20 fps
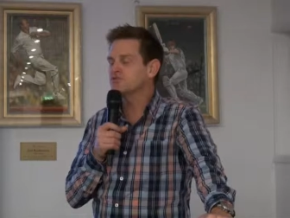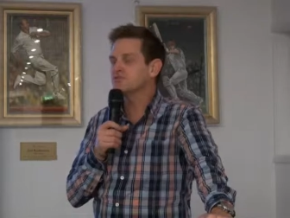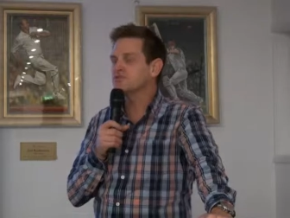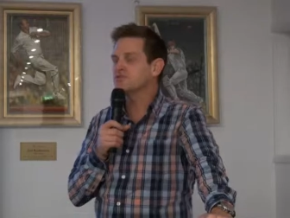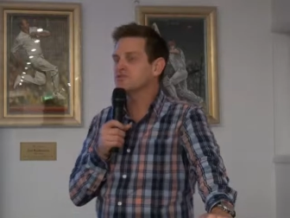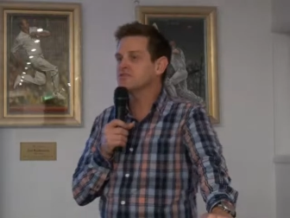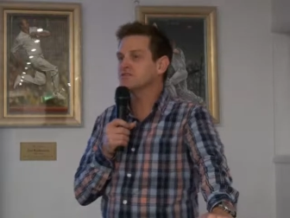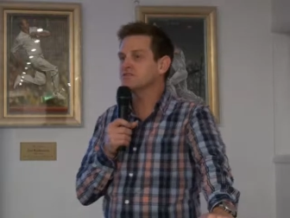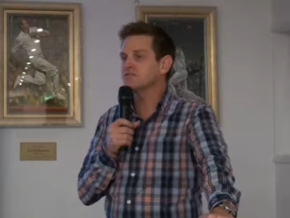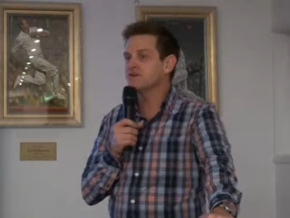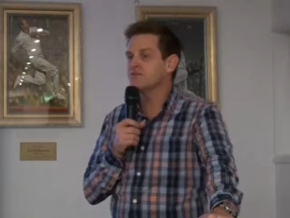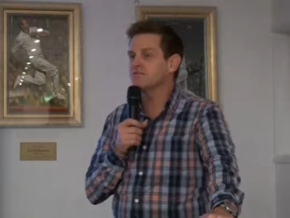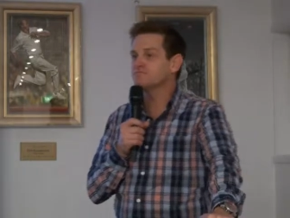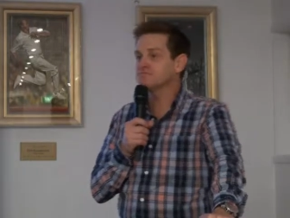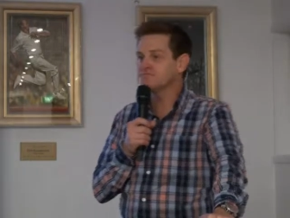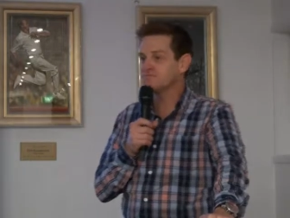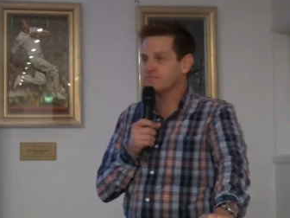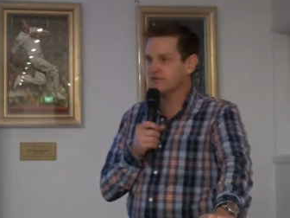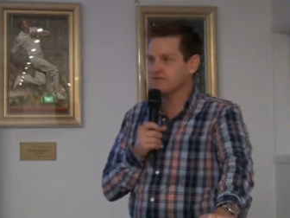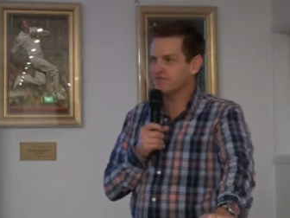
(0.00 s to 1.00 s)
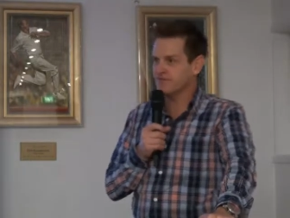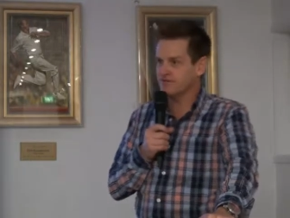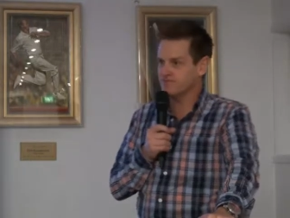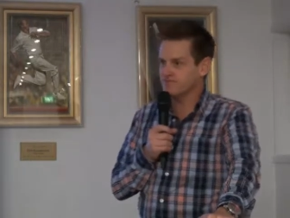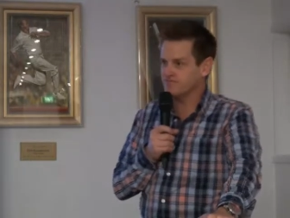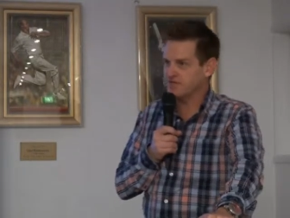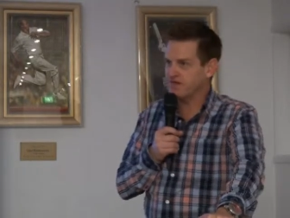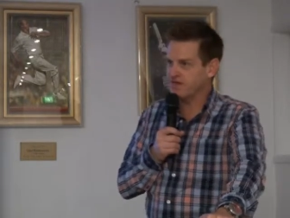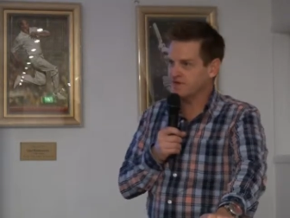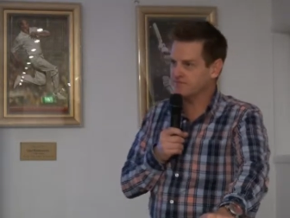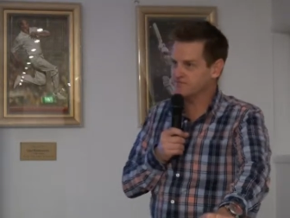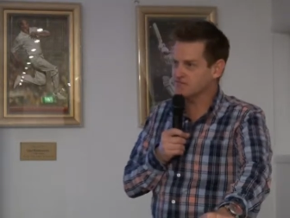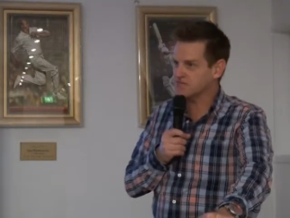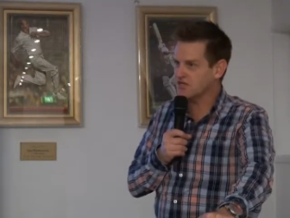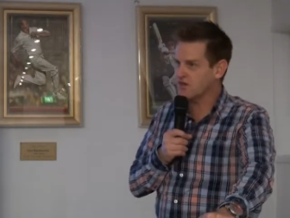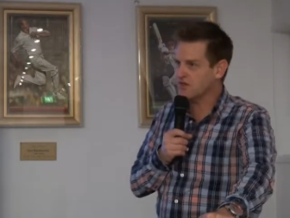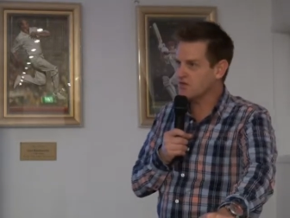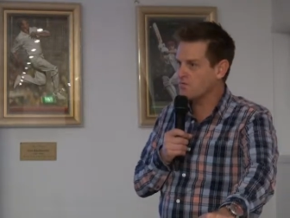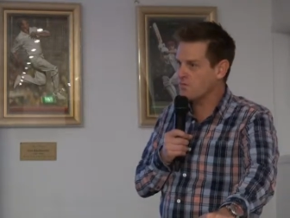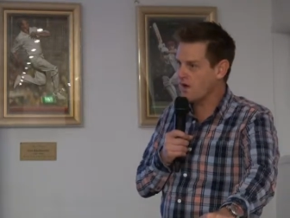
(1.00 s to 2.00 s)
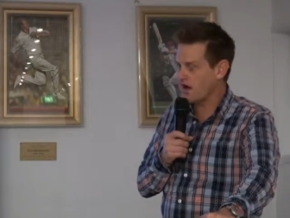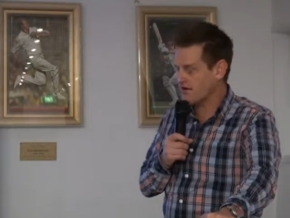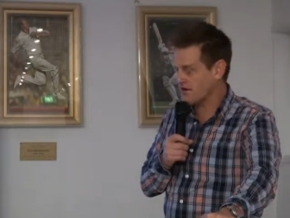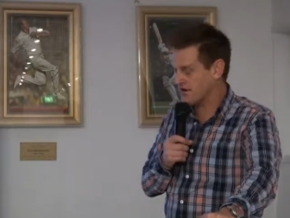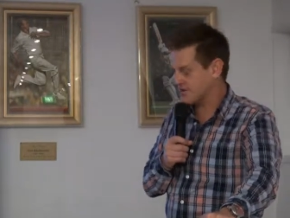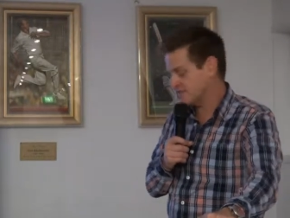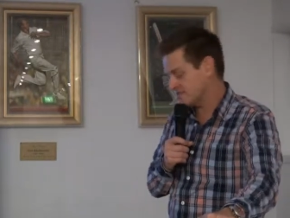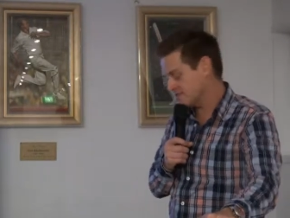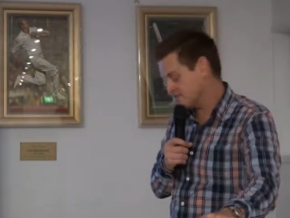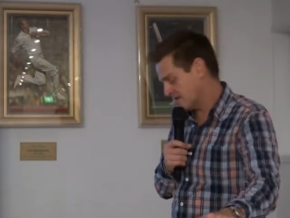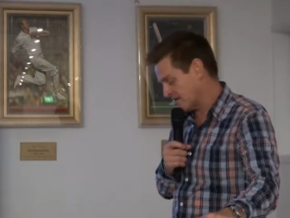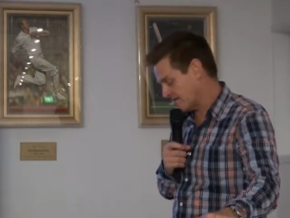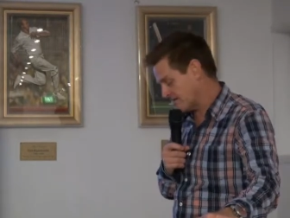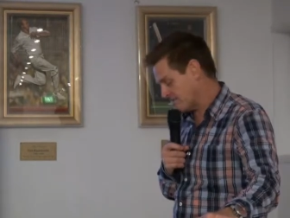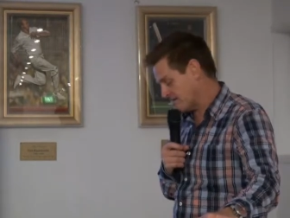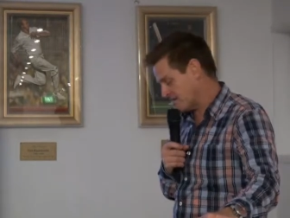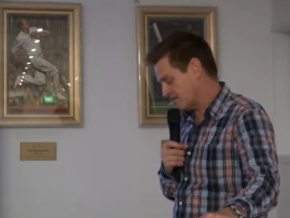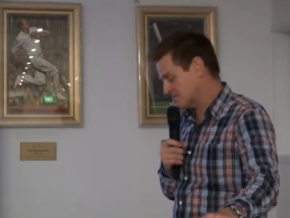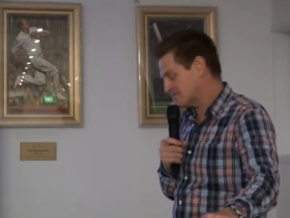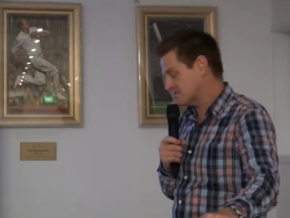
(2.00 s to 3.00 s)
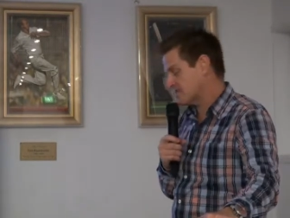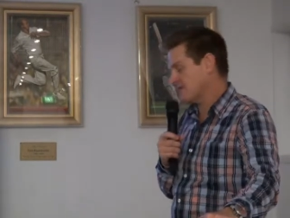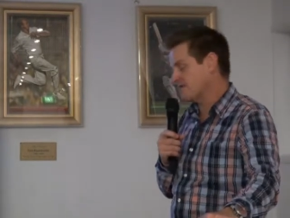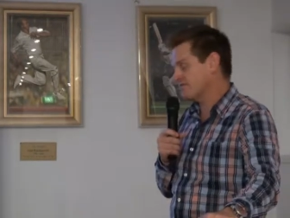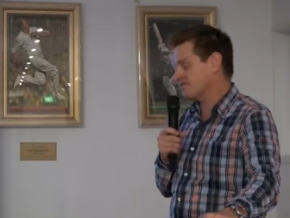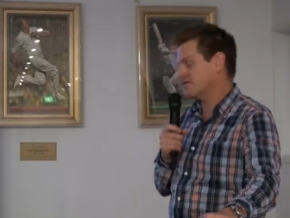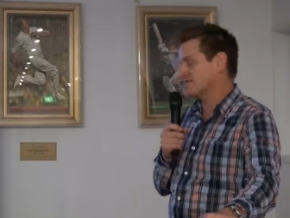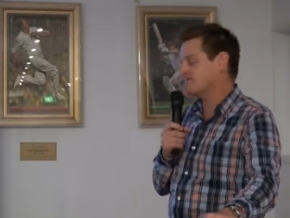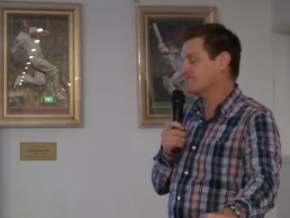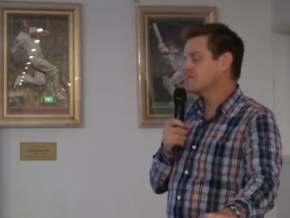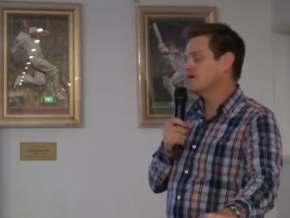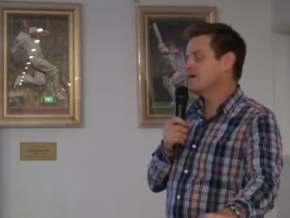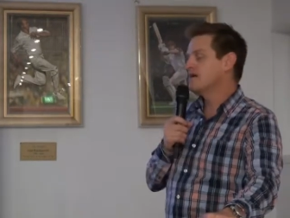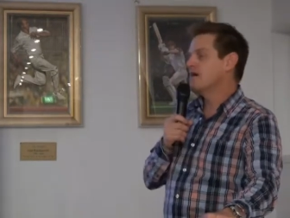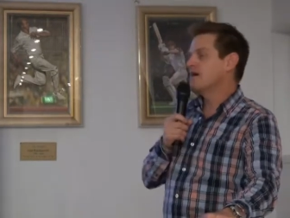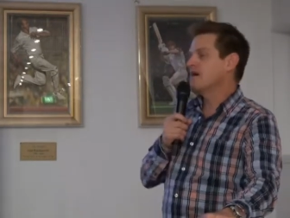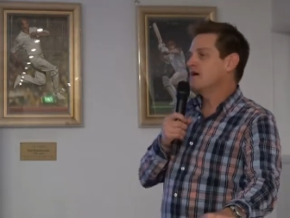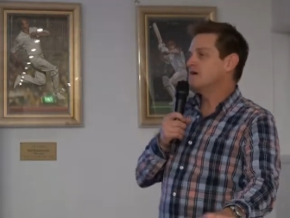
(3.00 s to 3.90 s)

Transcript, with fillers: two years, I'm sick of it, and I'm so worried he's going to run us over.